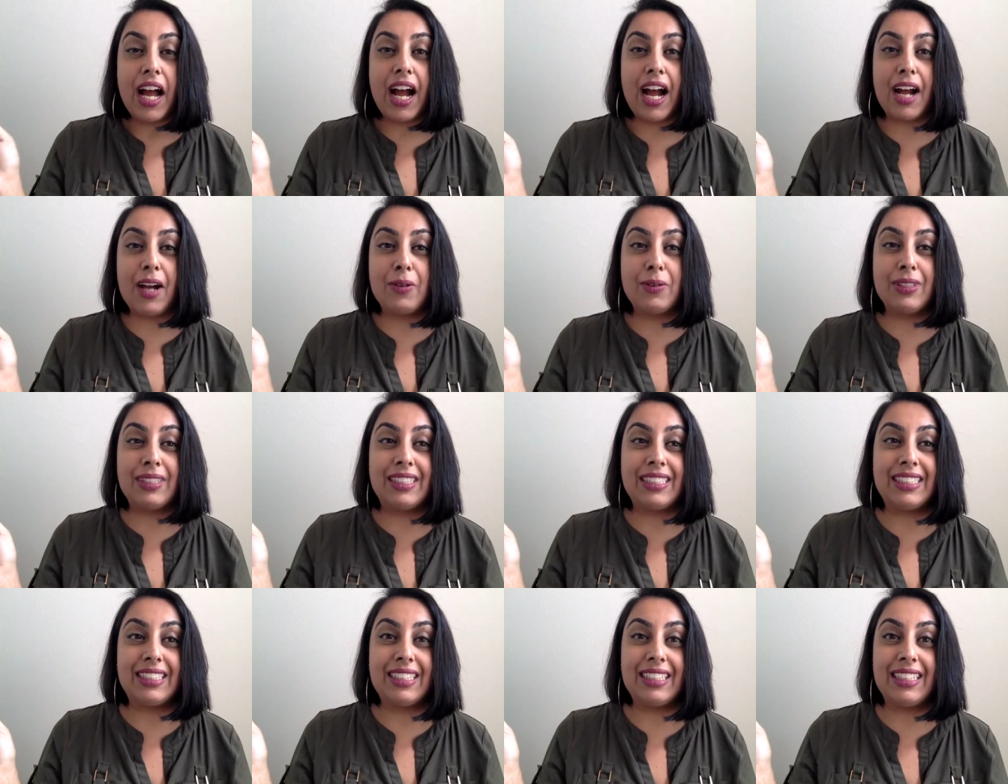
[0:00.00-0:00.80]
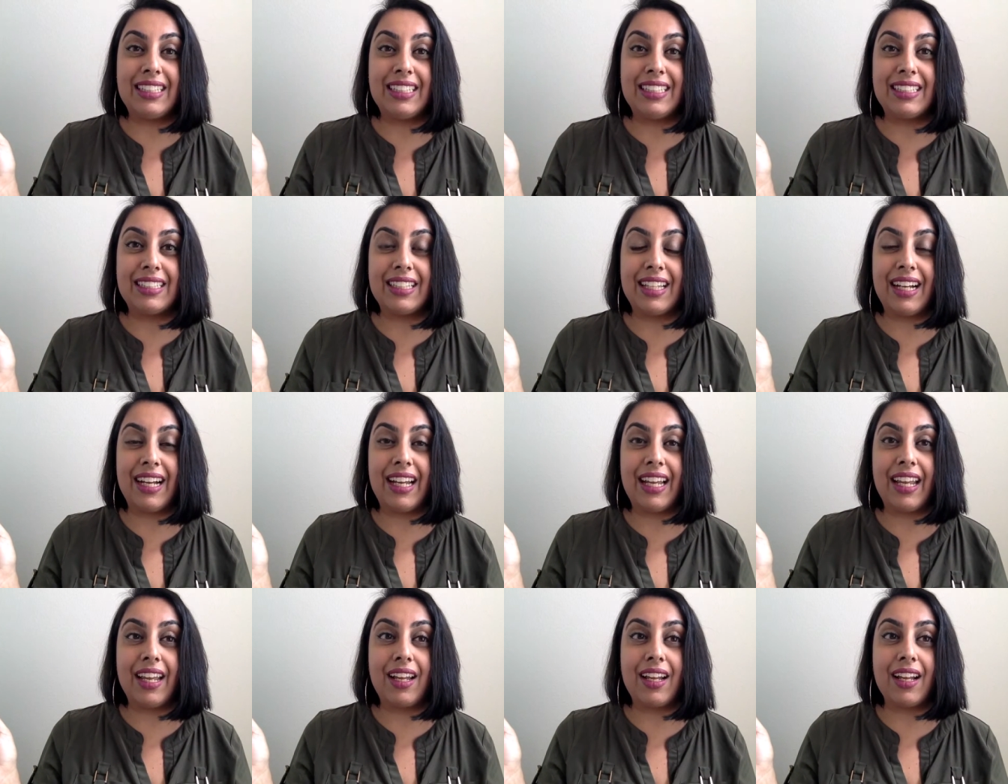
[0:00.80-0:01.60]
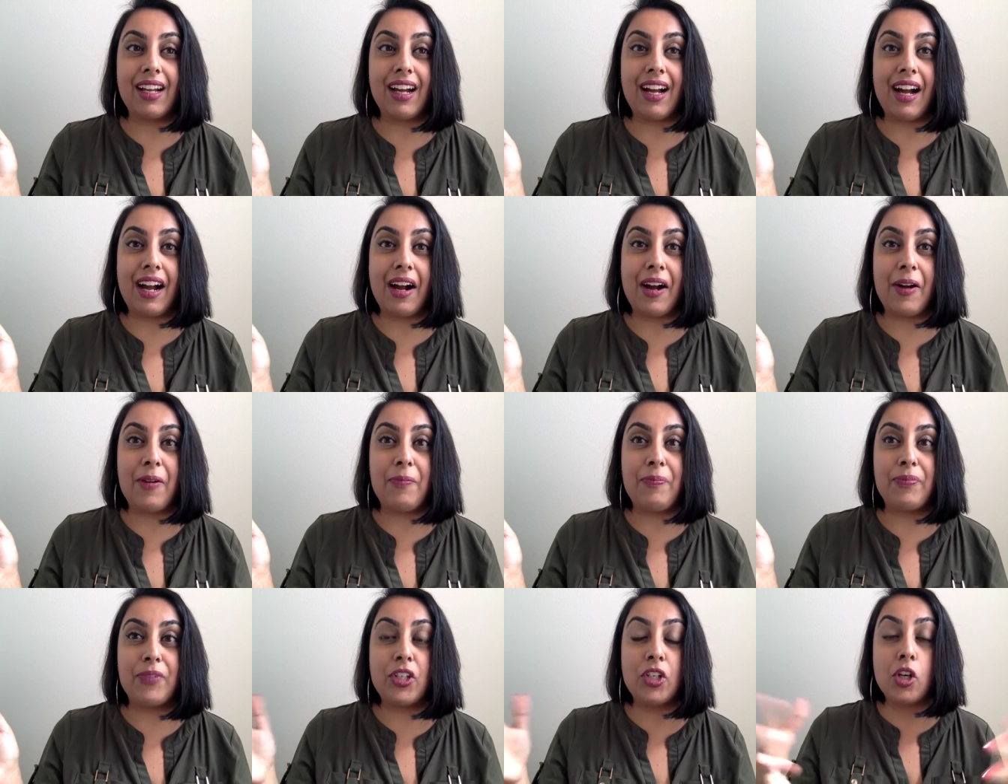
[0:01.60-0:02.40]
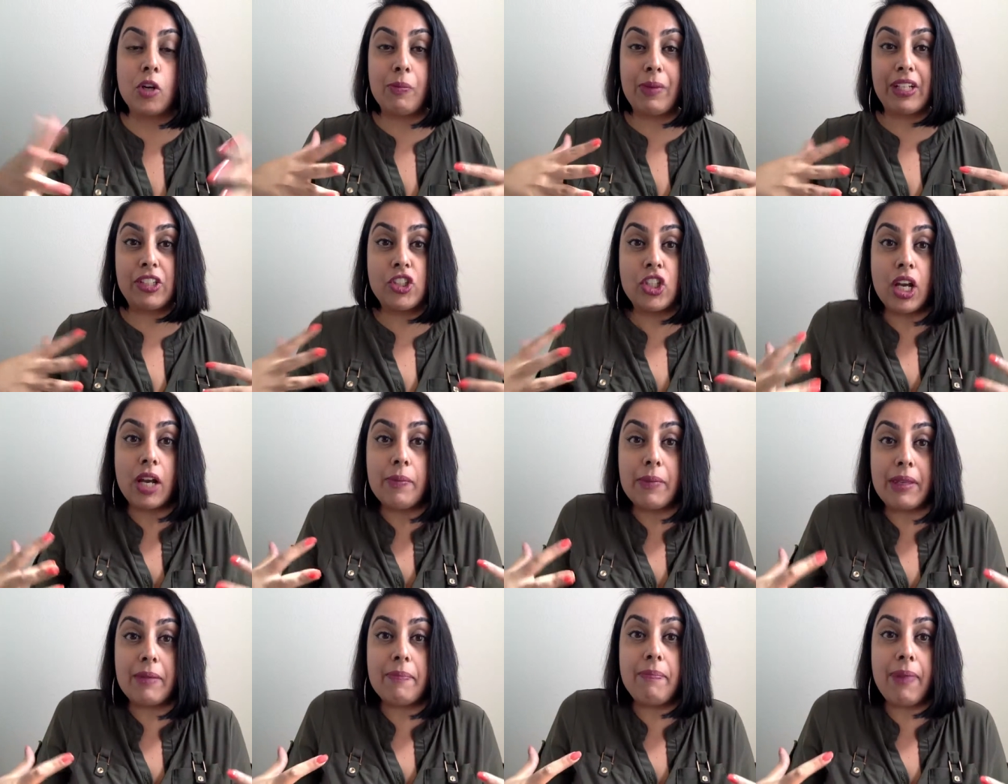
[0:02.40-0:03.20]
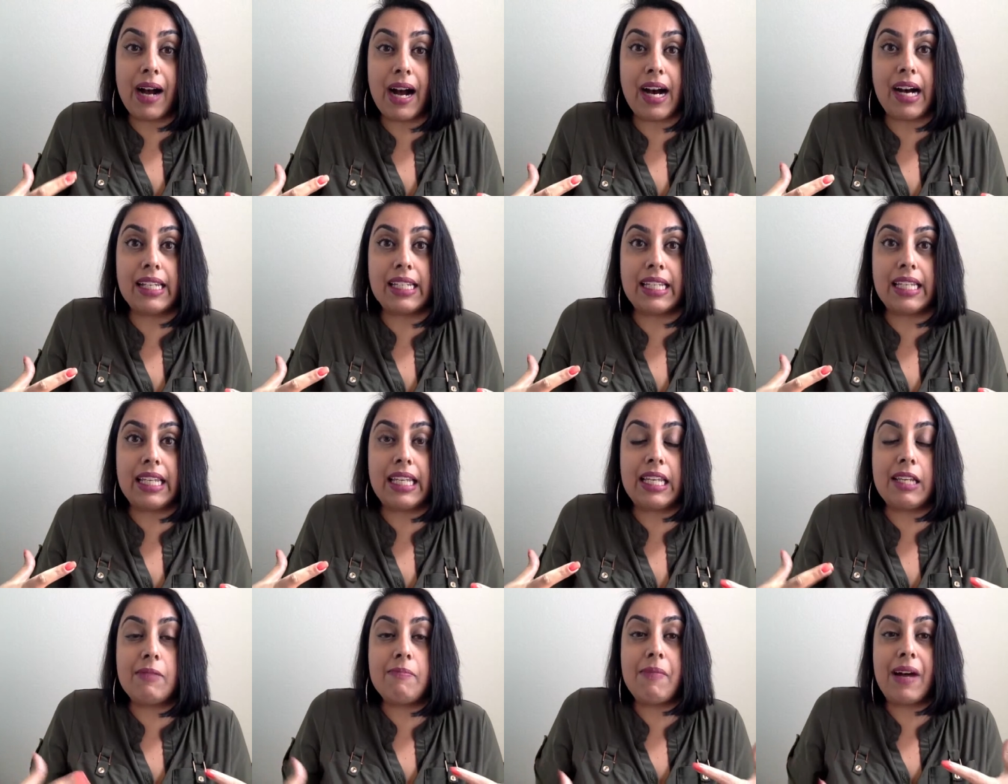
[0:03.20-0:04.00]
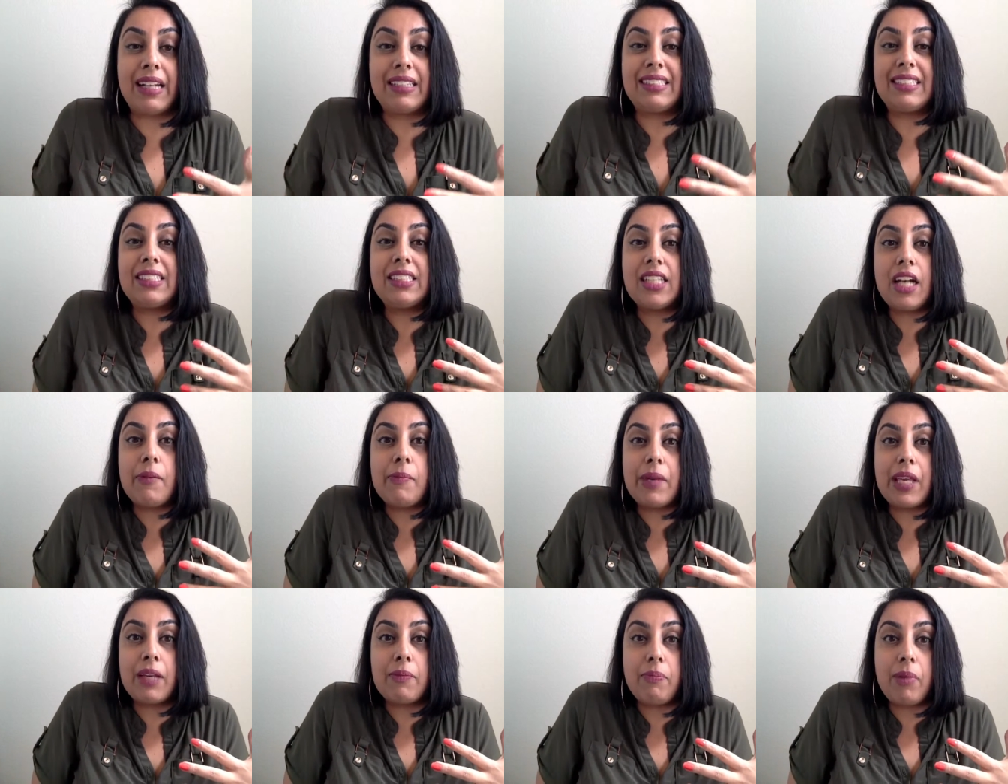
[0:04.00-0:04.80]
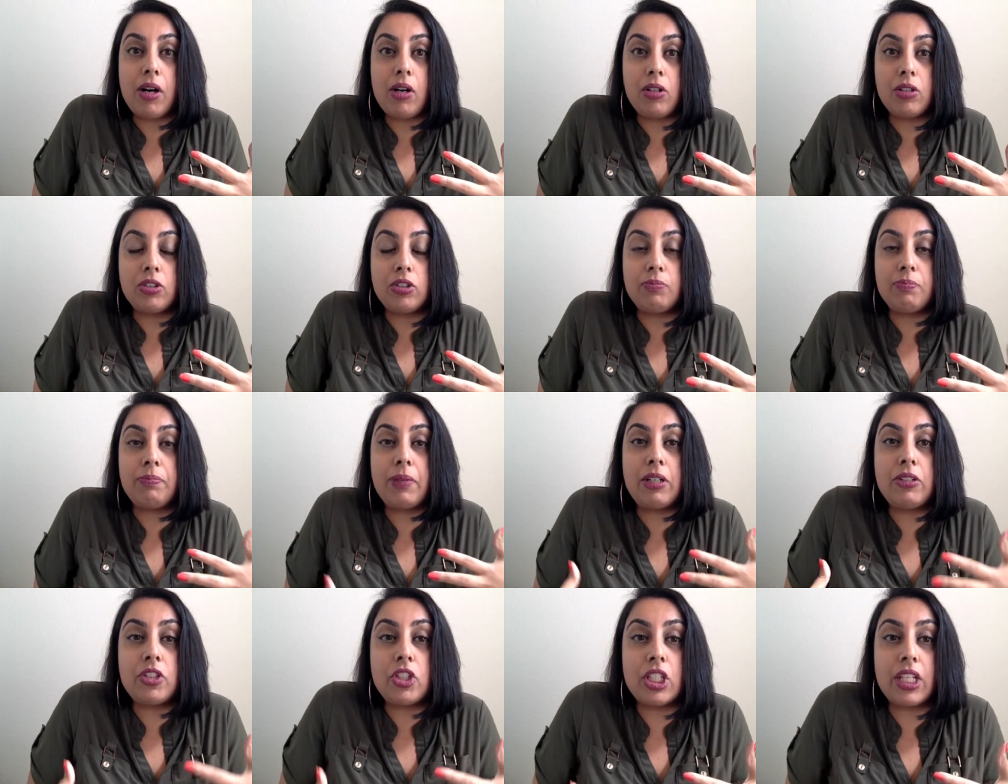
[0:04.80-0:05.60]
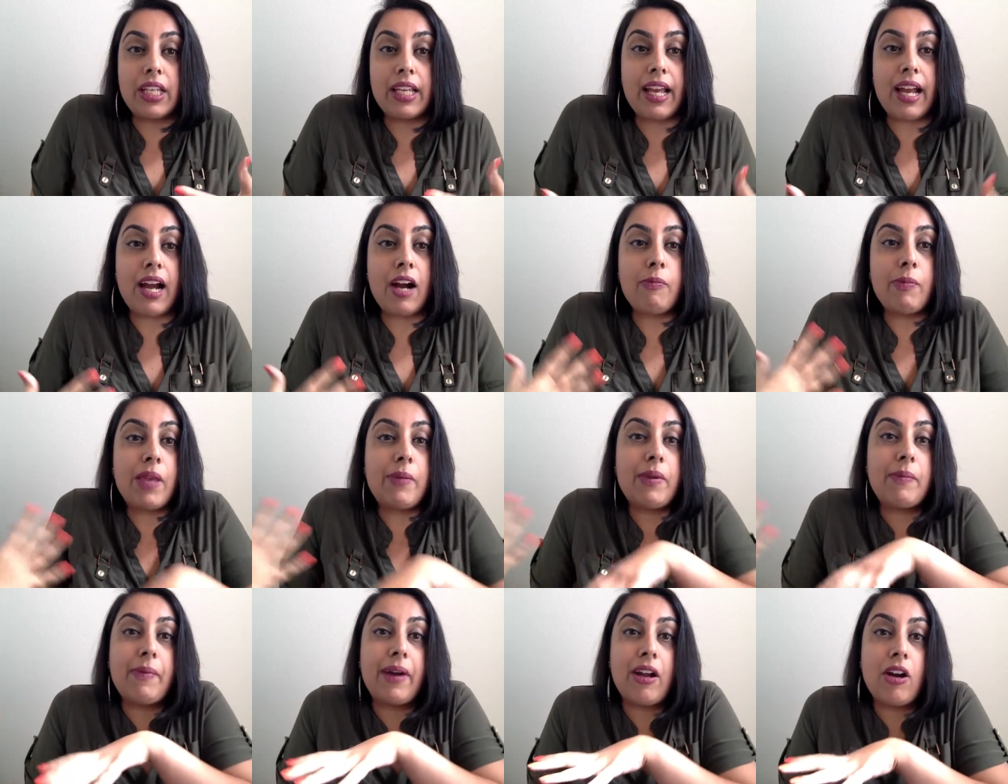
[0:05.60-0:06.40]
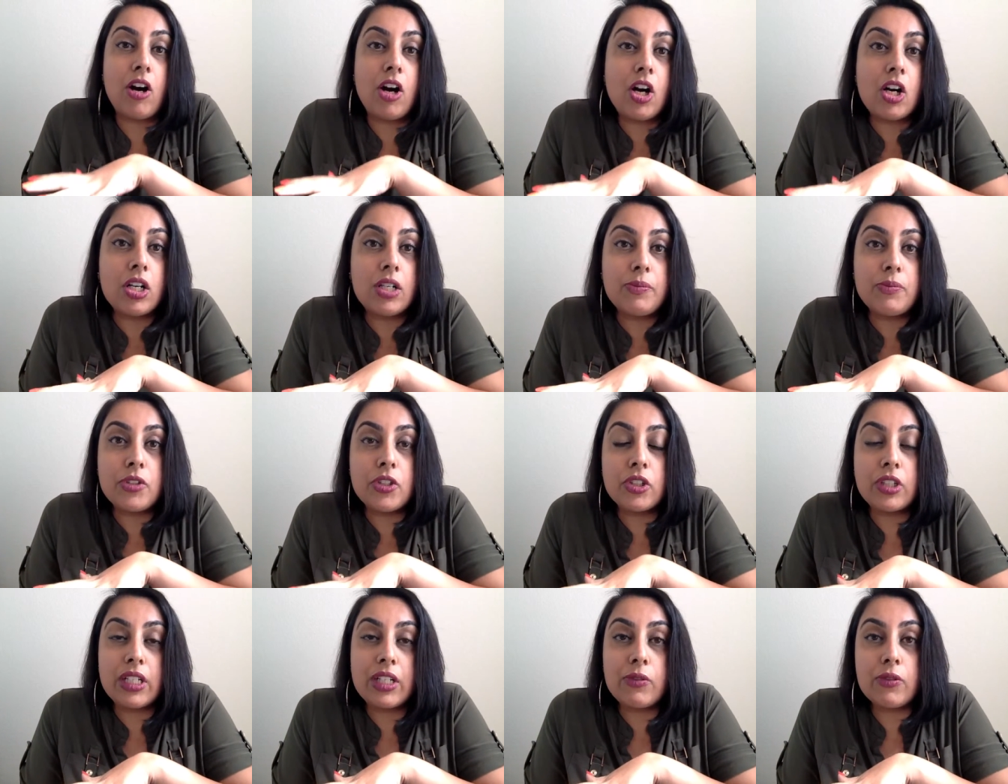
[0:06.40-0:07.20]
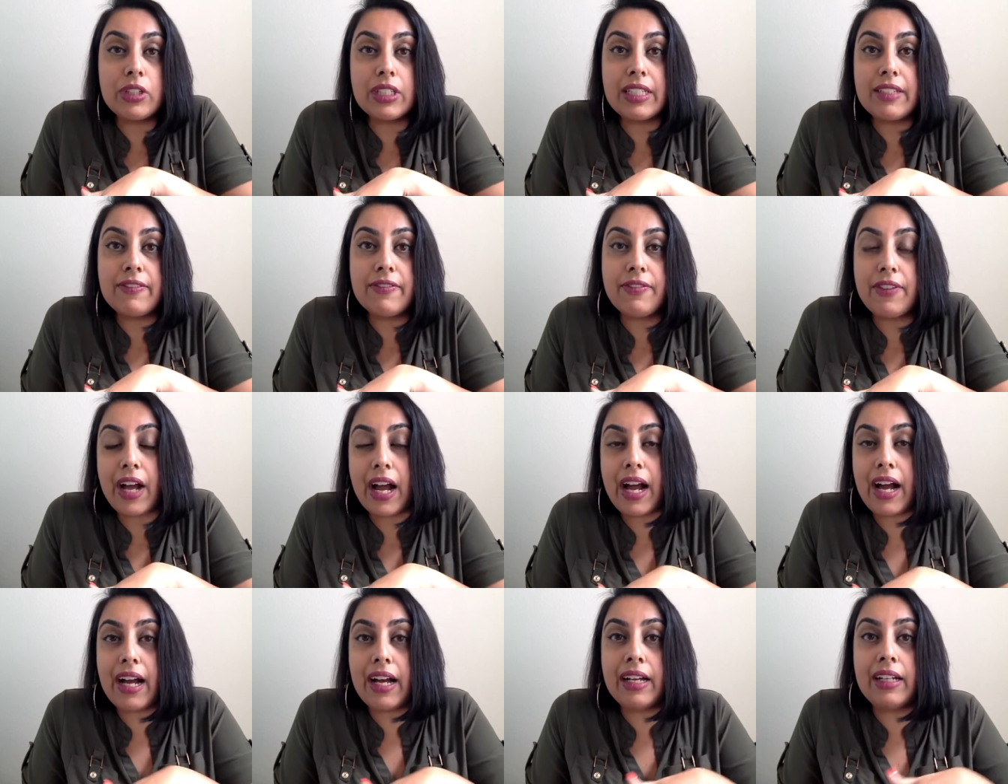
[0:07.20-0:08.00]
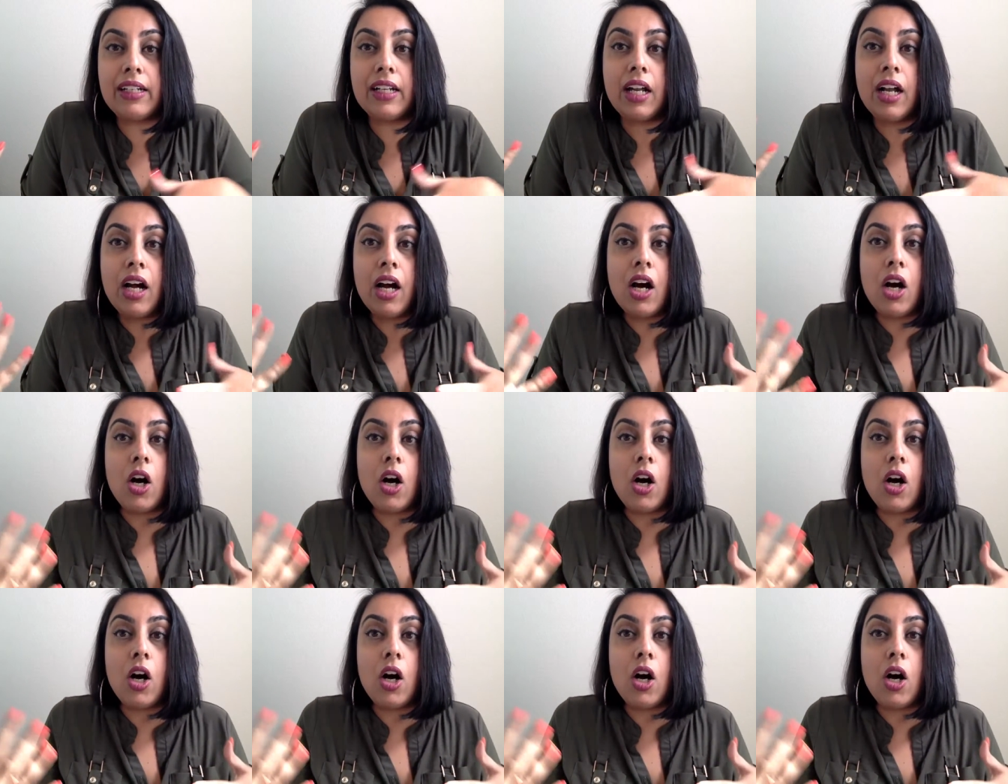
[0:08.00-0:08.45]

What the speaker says: I would see like, my chubby body, my stomach bunching out, maybe my arms looking really fat,